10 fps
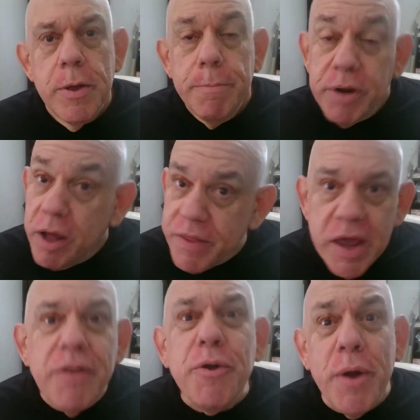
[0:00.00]
But on the
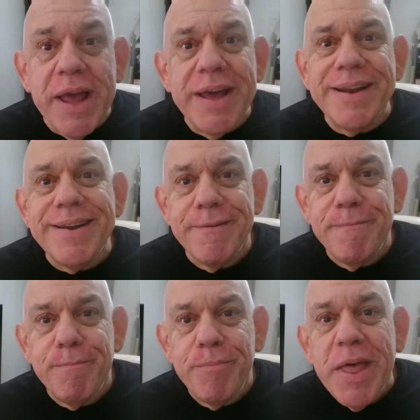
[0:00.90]
other hand,
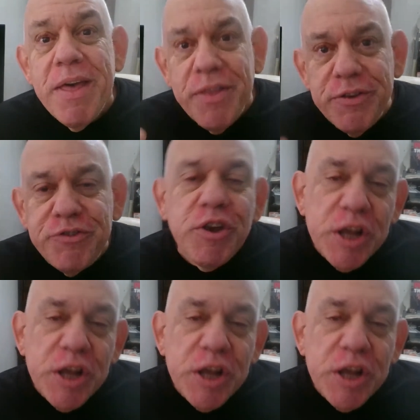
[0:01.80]
this